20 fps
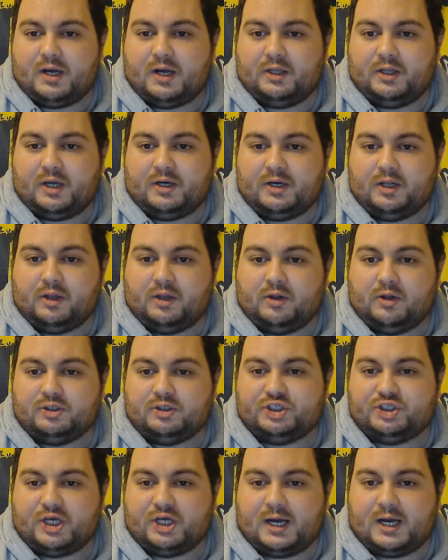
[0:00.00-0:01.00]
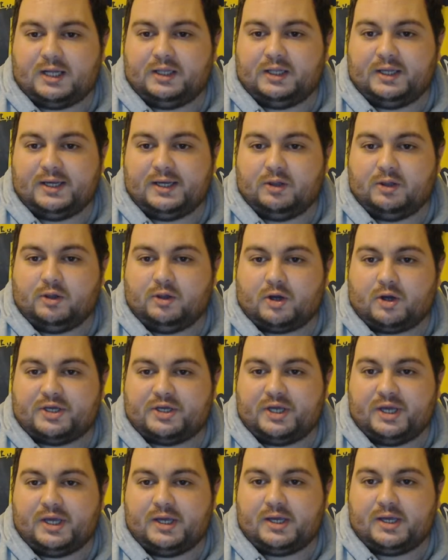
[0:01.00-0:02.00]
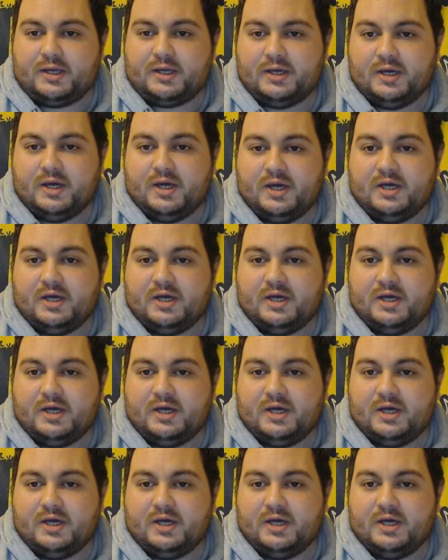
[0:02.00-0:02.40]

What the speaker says: Hello to Charlie, Lockie.